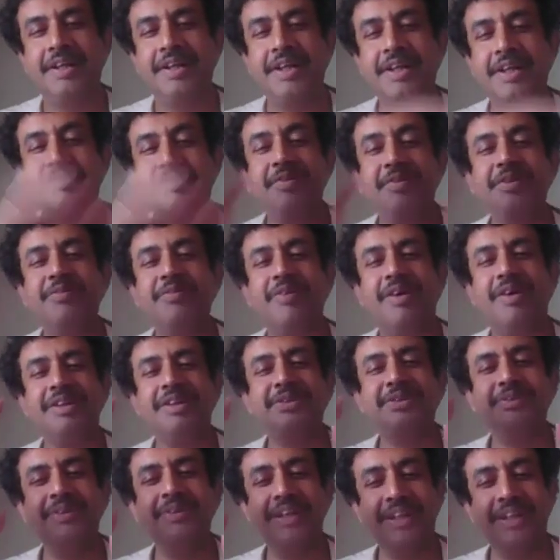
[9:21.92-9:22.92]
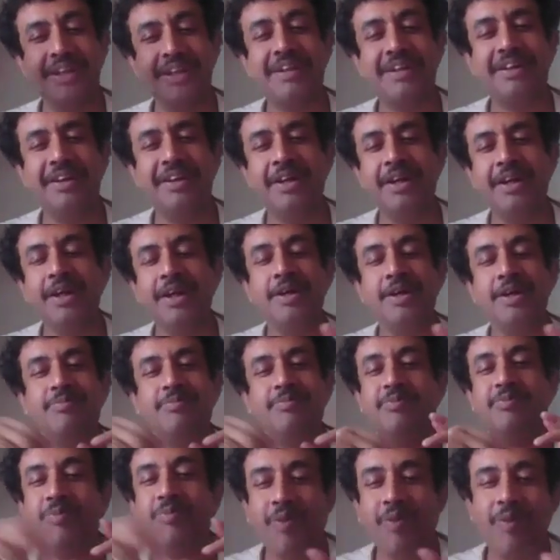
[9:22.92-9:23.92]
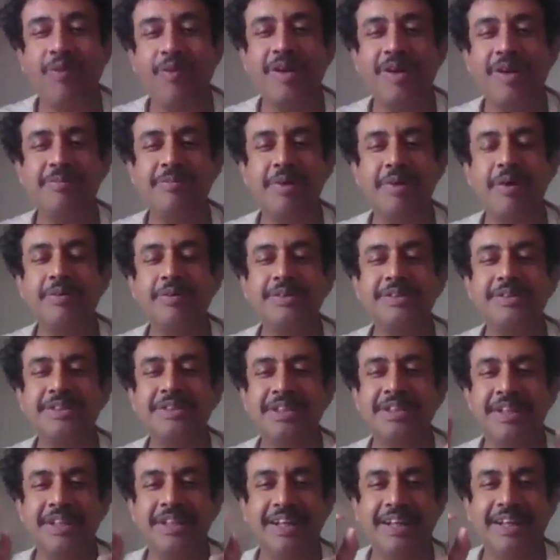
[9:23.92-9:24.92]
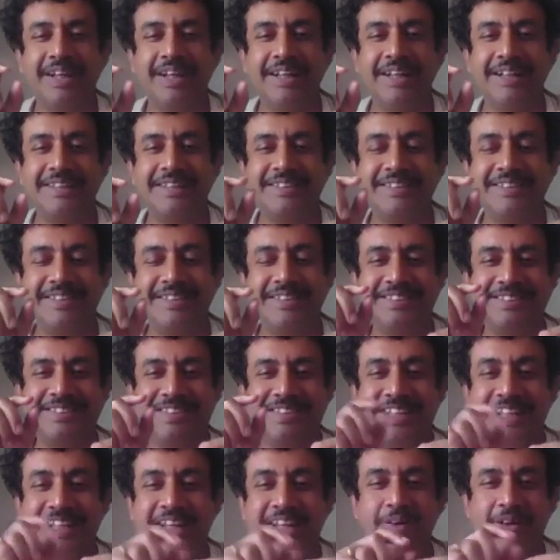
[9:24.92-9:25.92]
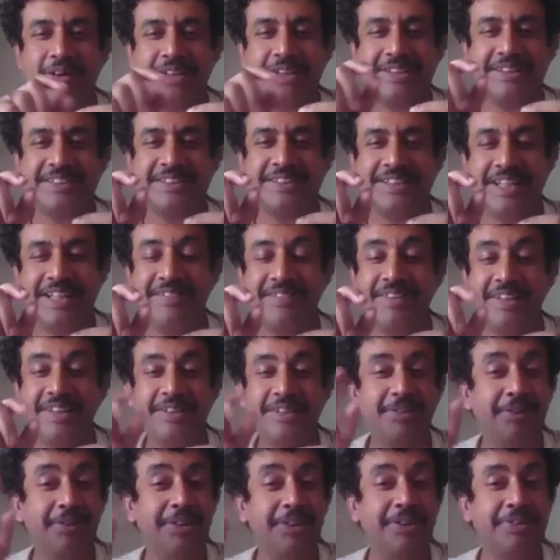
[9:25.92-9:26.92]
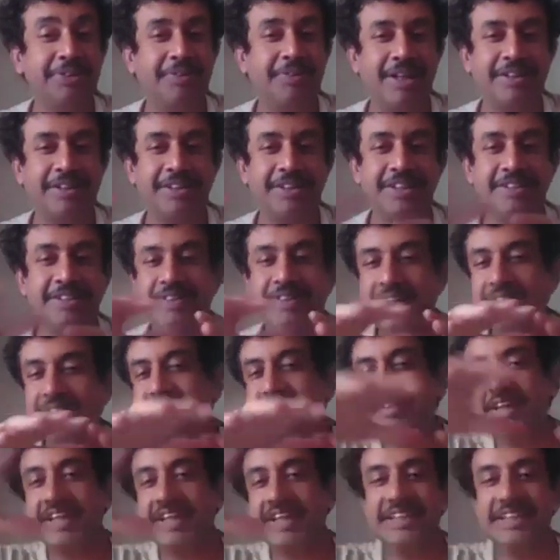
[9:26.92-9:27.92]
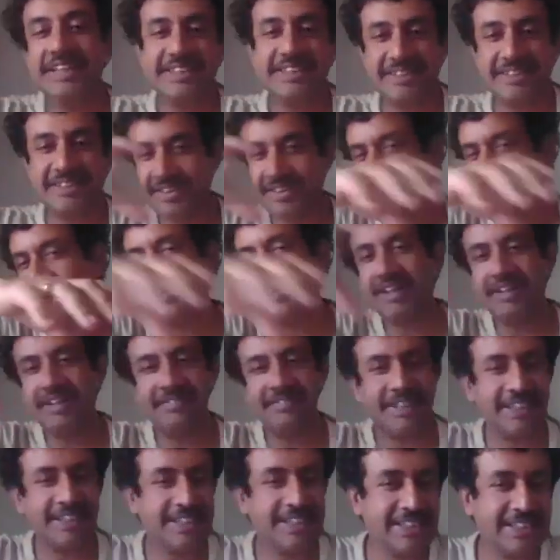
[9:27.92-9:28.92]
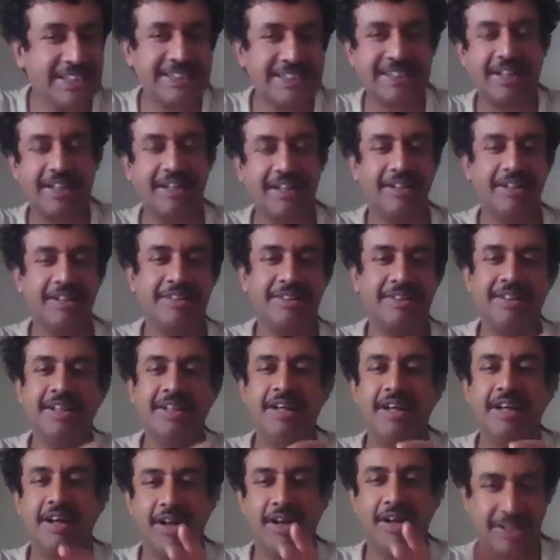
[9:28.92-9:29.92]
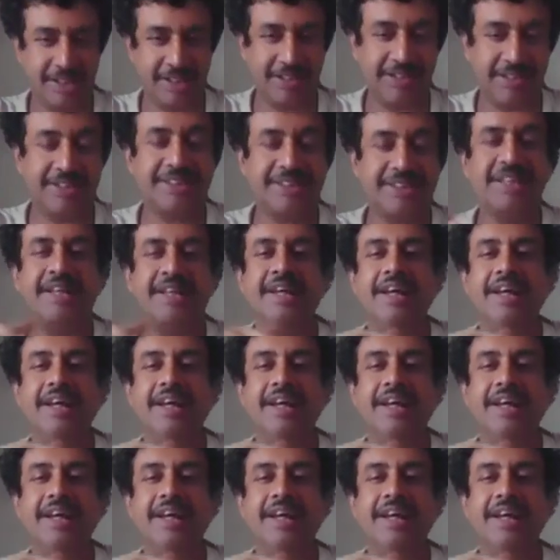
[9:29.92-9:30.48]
If we want to learn more about uh, uh, 3 cos 7, 21 different Vedis, Yagna Vedis, or uh, altars,